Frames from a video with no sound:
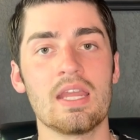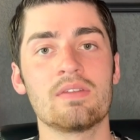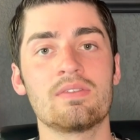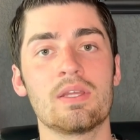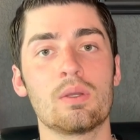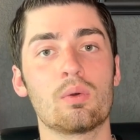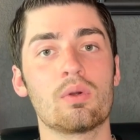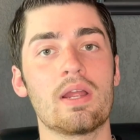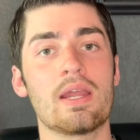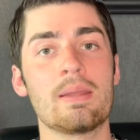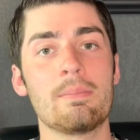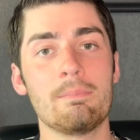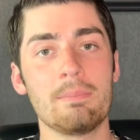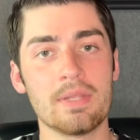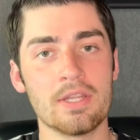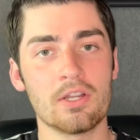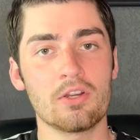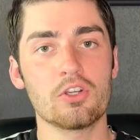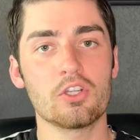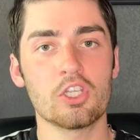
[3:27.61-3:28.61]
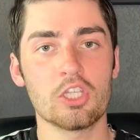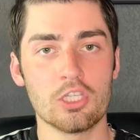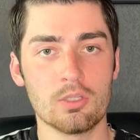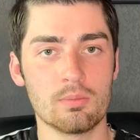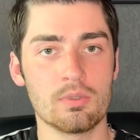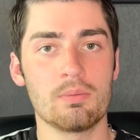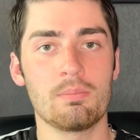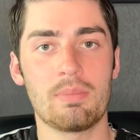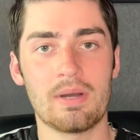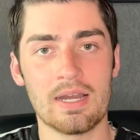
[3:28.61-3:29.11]
if they were a mere
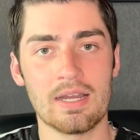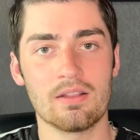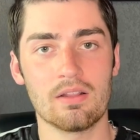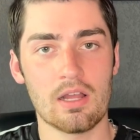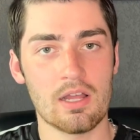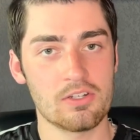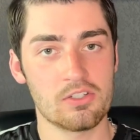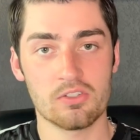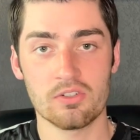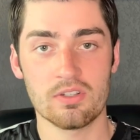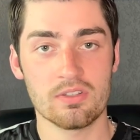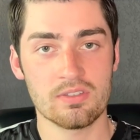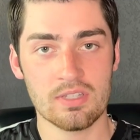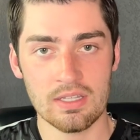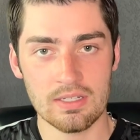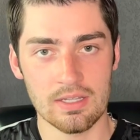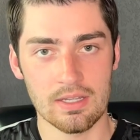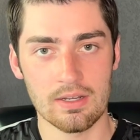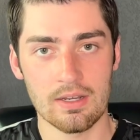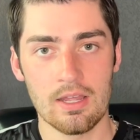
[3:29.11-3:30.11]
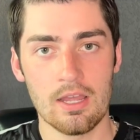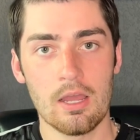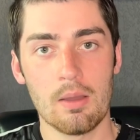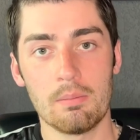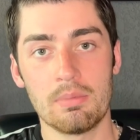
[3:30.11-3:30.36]
human biological descendant.